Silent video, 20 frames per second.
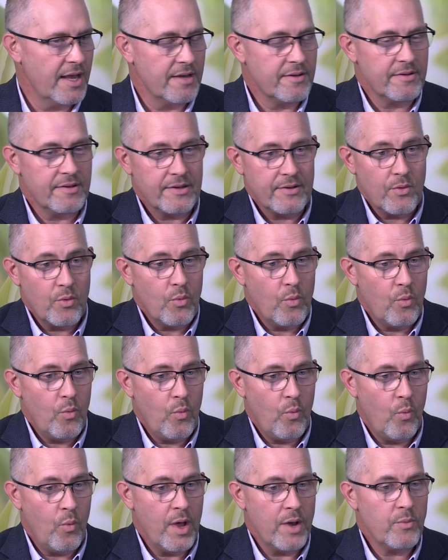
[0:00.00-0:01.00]
And
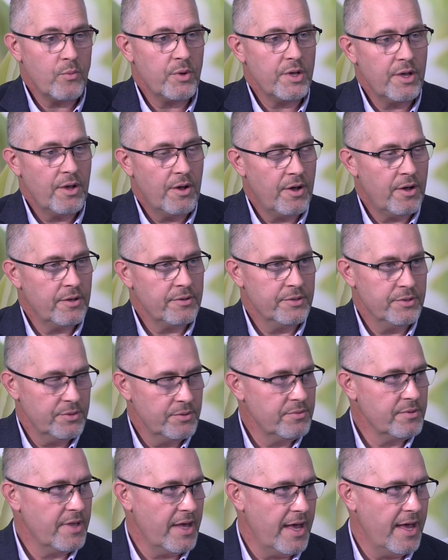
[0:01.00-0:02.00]
when we all
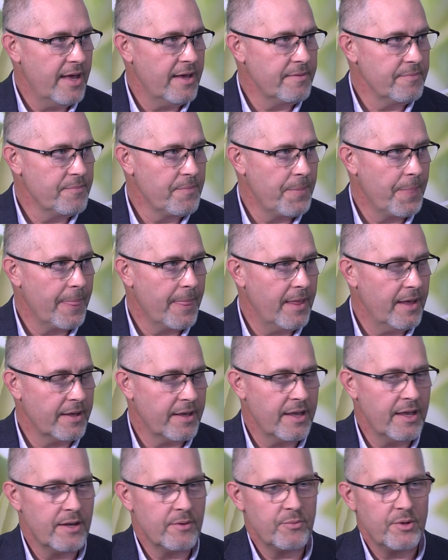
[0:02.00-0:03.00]
do that,
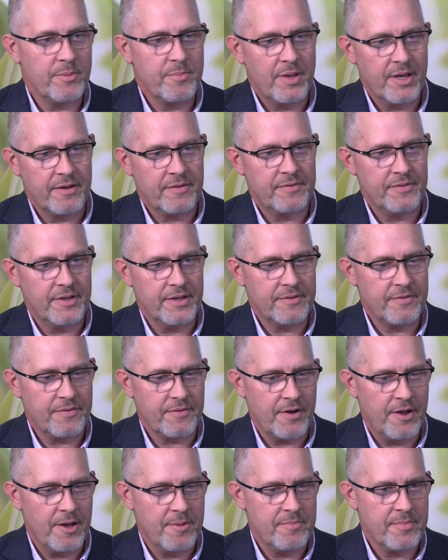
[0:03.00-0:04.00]
again, we benefit
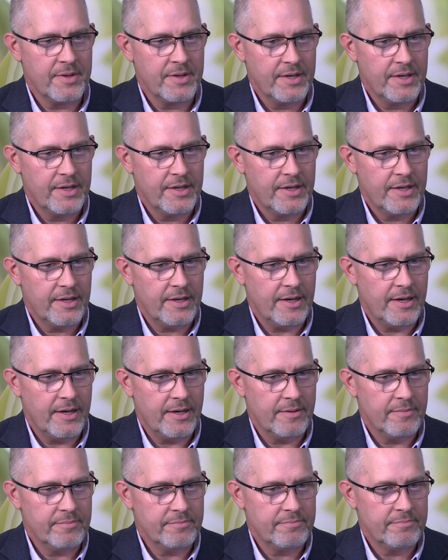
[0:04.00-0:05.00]
from
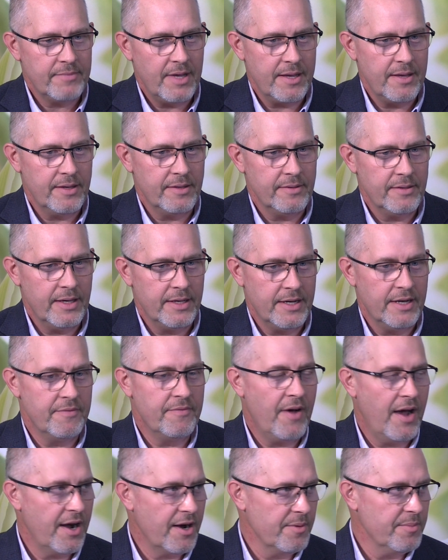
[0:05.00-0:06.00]
an
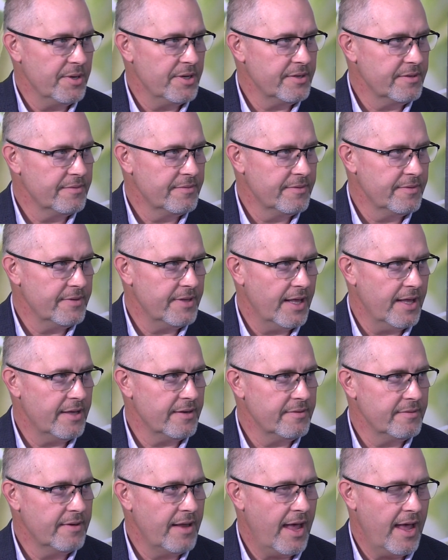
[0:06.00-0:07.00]
environment
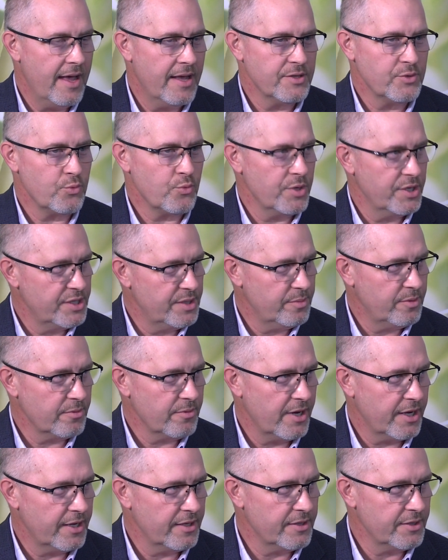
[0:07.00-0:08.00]
that has reasonable
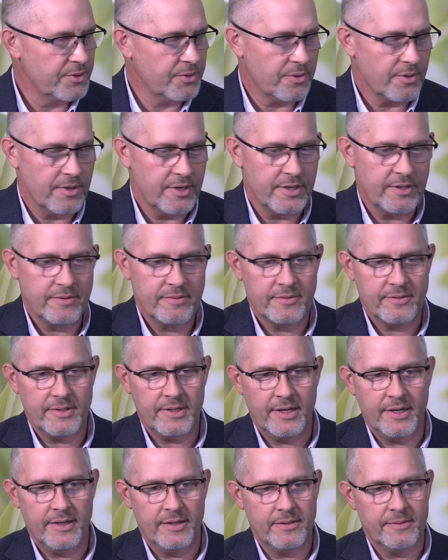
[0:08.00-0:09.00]
regulatory
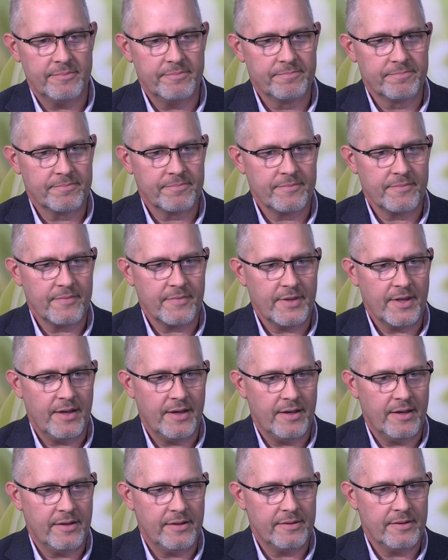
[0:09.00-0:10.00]

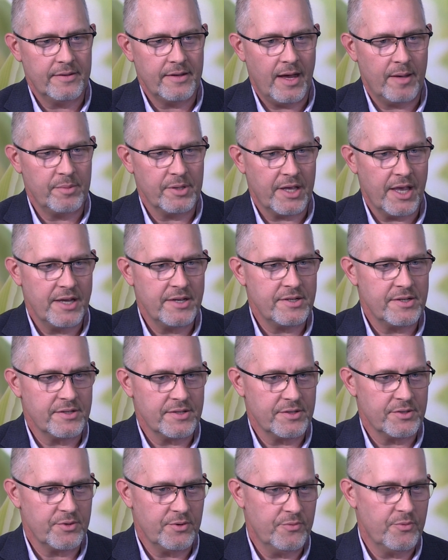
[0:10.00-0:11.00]

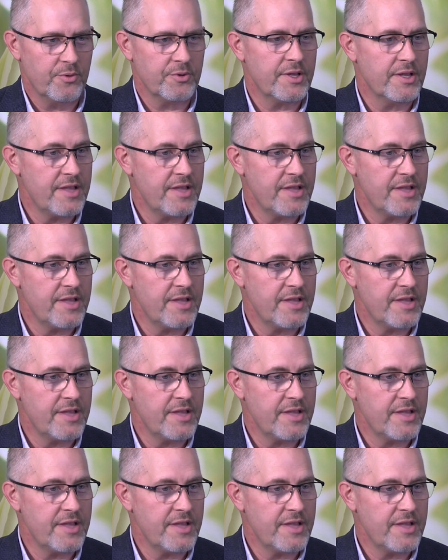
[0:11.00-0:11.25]
obligations and so forth.